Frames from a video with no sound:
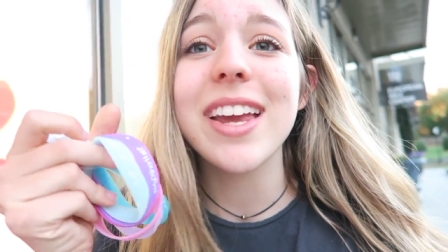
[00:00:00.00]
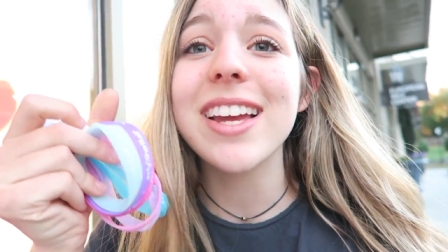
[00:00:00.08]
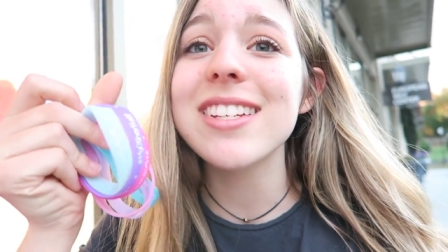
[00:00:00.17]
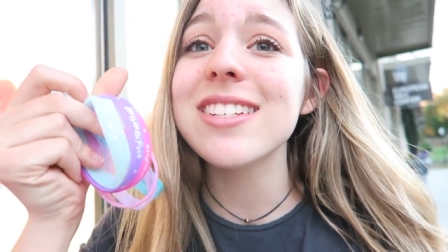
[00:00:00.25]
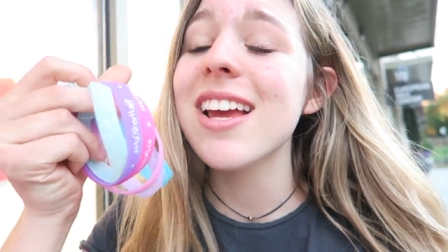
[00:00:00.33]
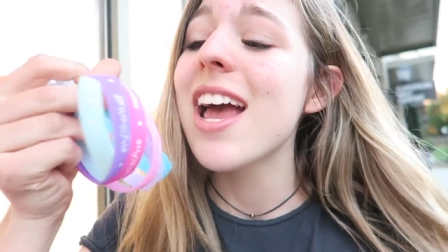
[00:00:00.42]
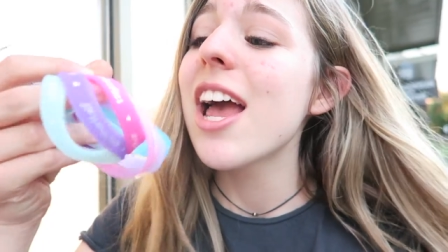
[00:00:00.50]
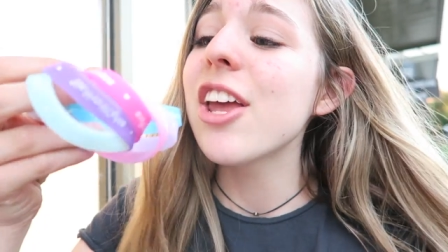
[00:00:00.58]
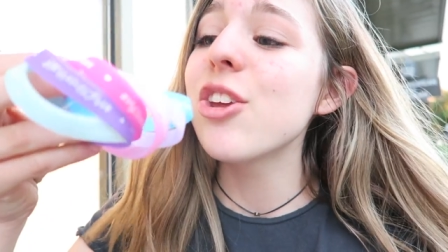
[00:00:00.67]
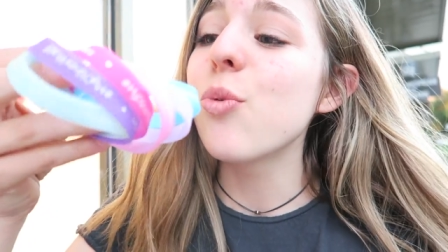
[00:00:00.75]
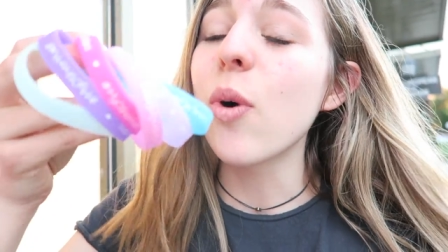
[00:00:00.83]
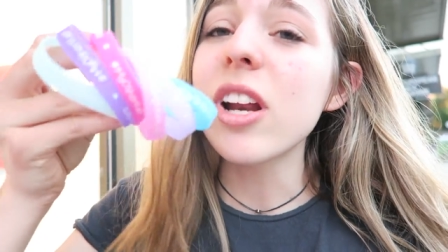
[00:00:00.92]
And
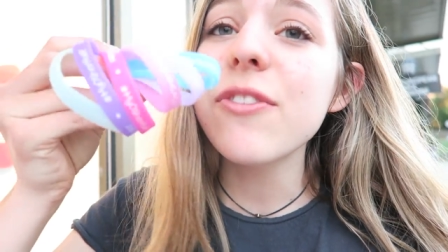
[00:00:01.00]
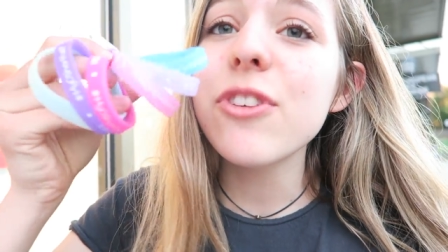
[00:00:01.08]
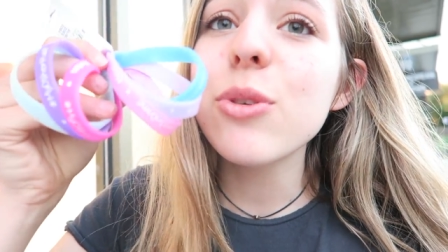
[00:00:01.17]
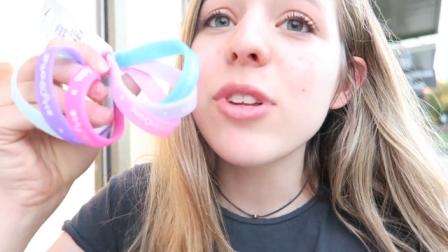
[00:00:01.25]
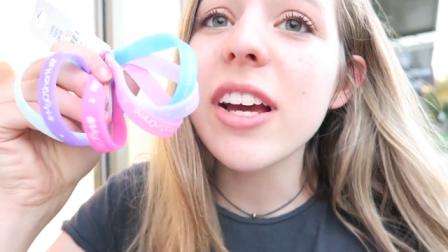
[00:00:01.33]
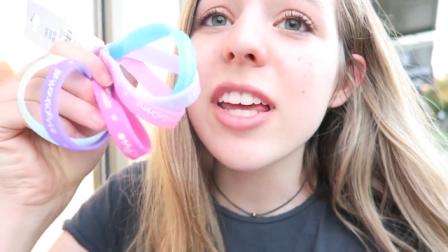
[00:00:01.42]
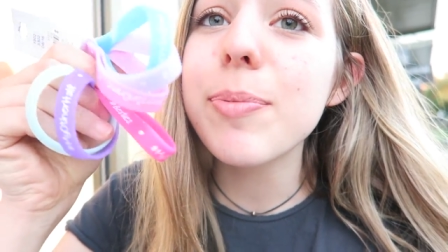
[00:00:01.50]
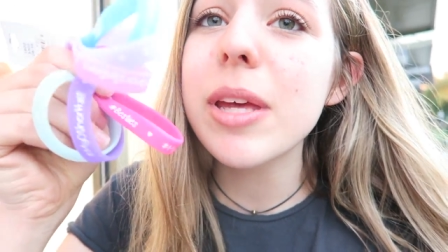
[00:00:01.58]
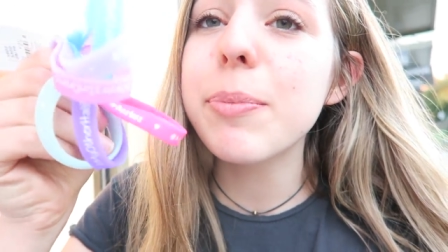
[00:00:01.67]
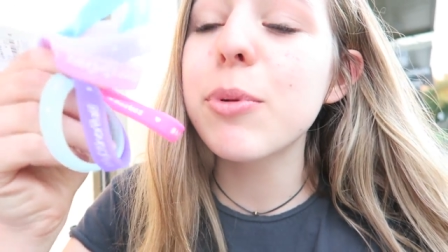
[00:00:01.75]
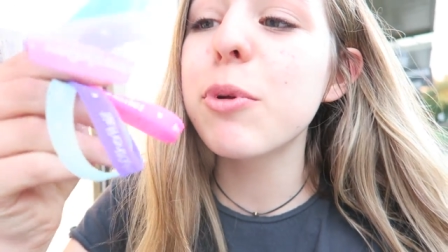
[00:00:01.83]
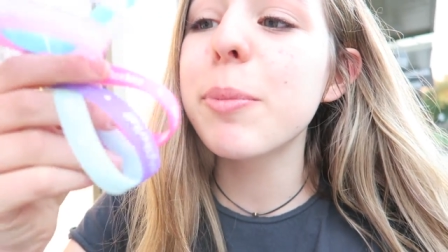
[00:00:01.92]
okay, one of you lucky
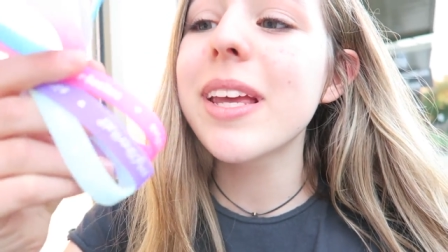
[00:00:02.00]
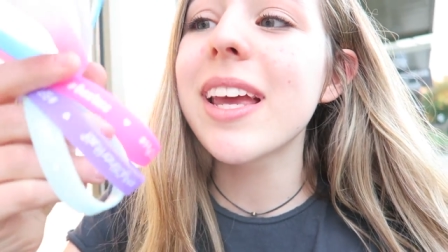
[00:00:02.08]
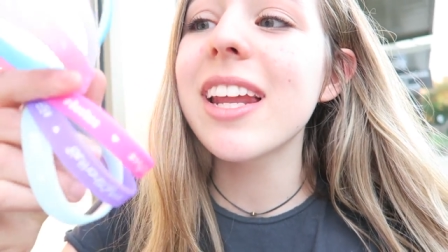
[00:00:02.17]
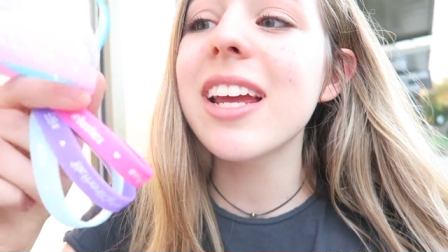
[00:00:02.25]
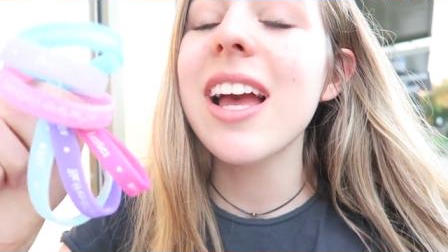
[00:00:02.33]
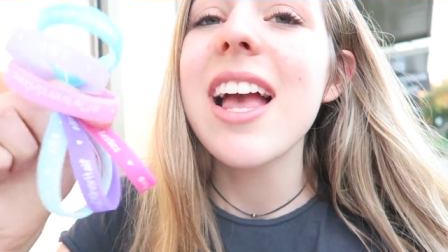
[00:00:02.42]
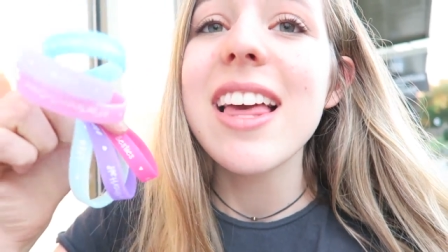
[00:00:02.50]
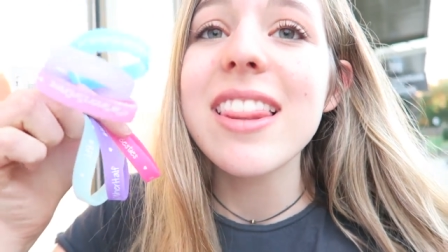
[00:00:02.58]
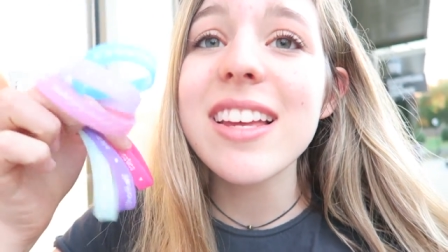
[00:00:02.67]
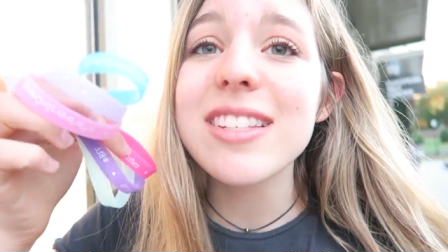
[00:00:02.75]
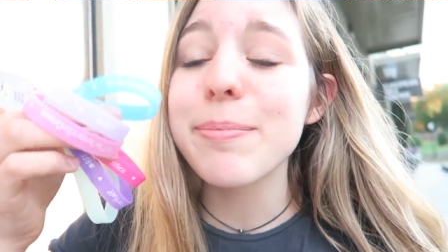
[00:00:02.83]
people will be getting okay,